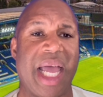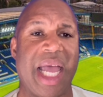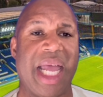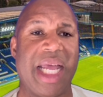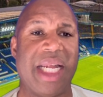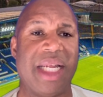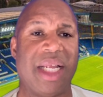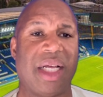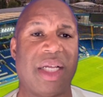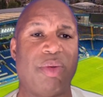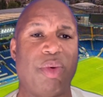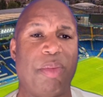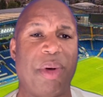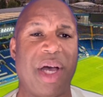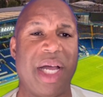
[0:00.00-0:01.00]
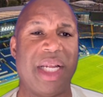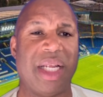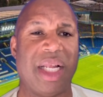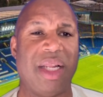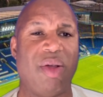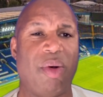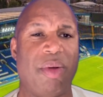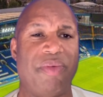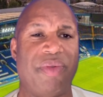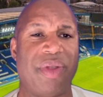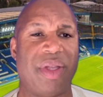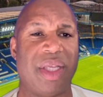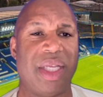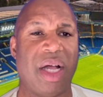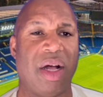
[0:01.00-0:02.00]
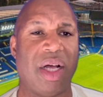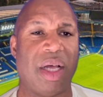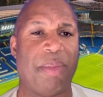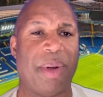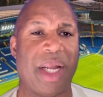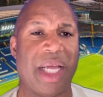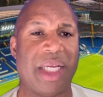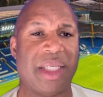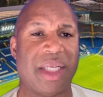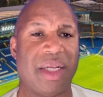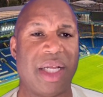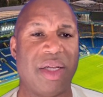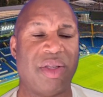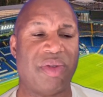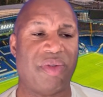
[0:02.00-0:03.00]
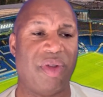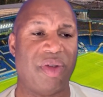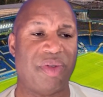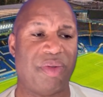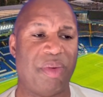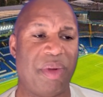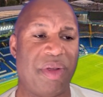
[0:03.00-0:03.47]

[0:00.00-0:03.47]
in, because we're buying a lot of younger players, so those slots